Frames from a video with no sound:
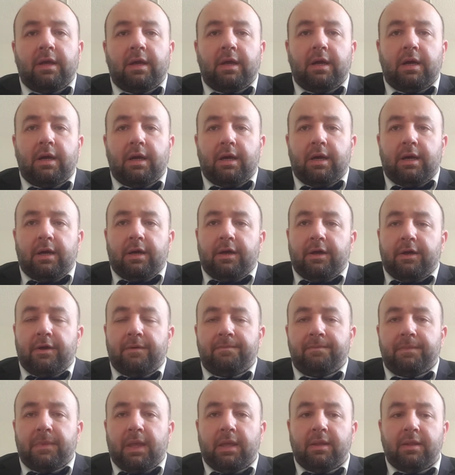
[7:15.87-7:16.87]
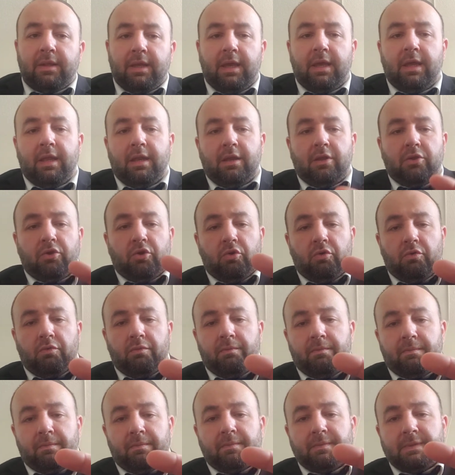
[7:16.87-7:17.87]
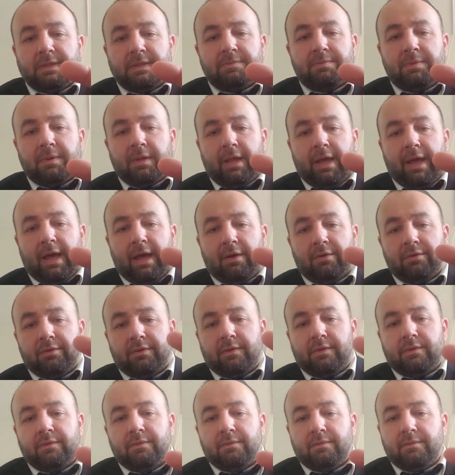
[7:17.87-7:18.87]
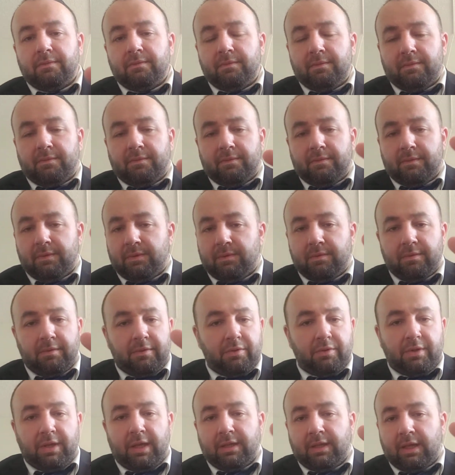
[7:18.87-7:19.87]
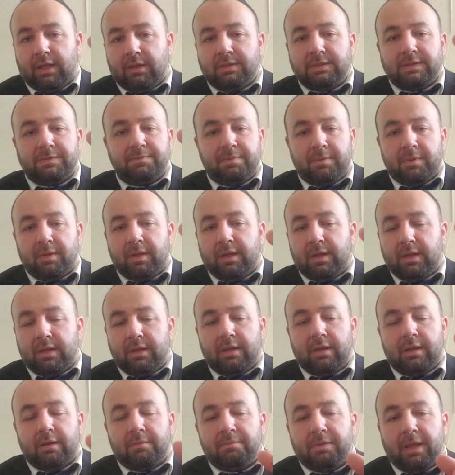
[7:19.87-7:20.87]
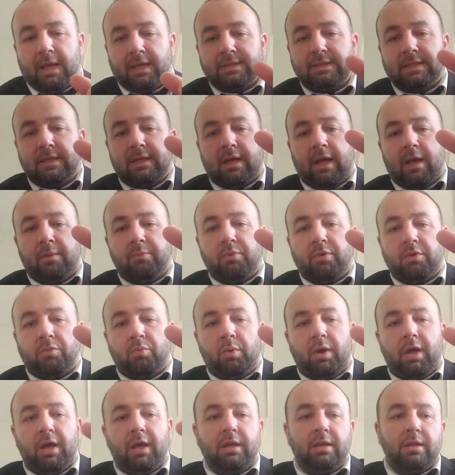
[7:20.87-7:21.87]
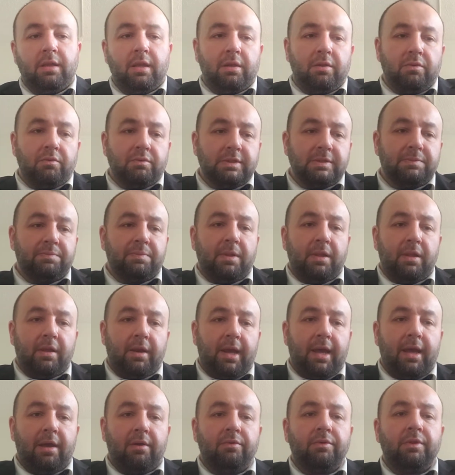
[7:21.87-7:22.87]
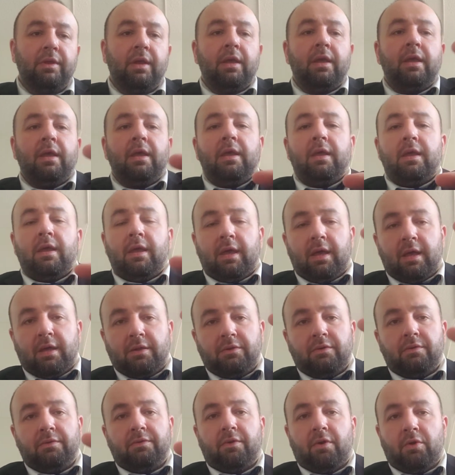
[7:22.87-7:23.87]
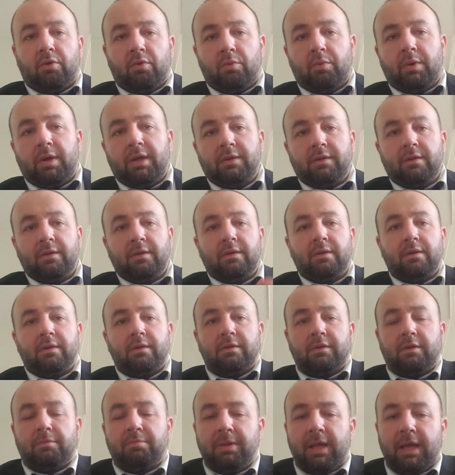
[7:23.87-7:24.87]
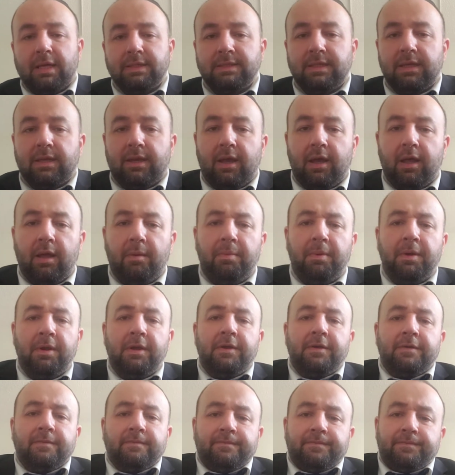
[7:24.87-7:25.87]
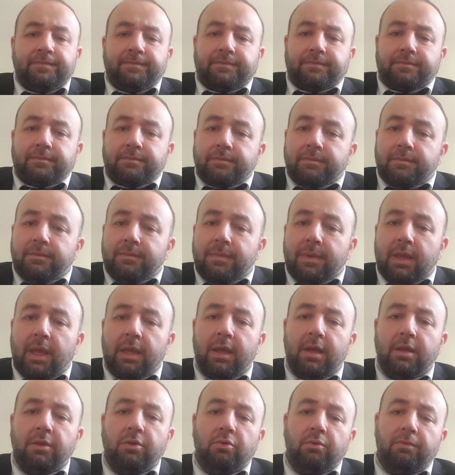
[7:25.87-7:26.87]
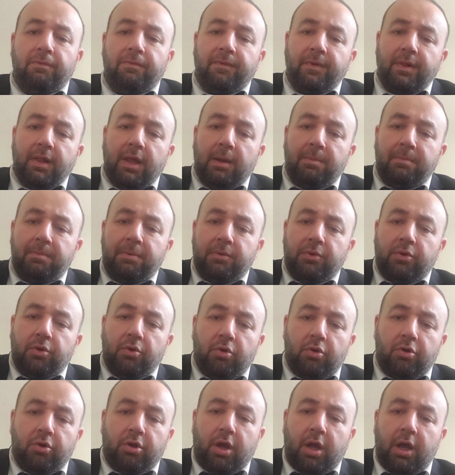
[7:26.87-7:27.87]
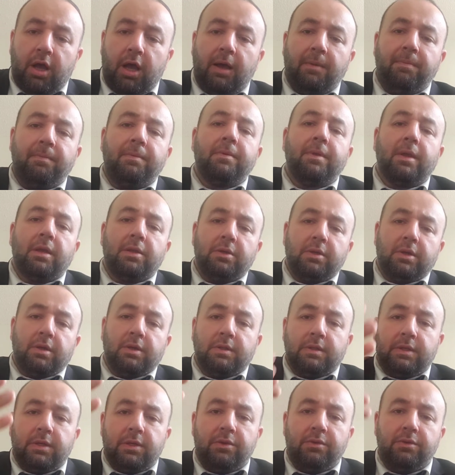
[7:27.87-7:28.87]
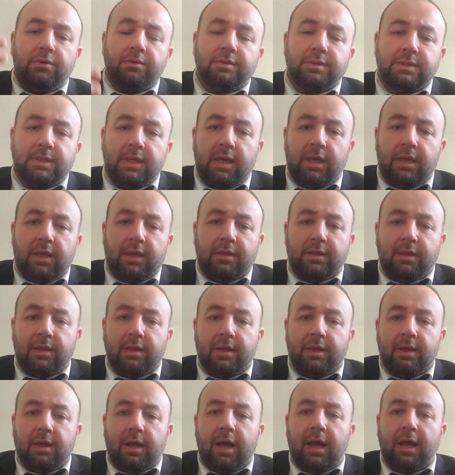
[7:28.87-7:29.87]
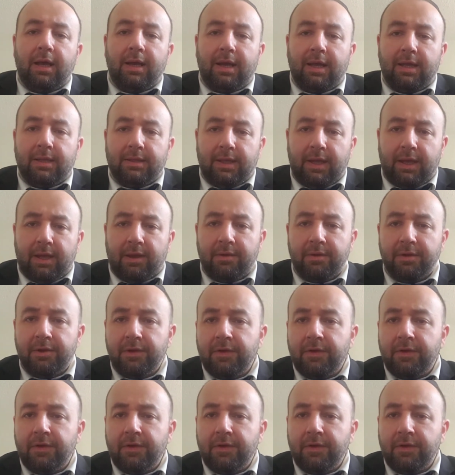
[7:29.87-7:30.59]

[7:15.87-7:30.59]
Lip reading: And then you spill out, you take that plastic cup with wine and you spill it out, and you throw away the plastic cup, and you fill up your cup, and you continue saying the Haggadah.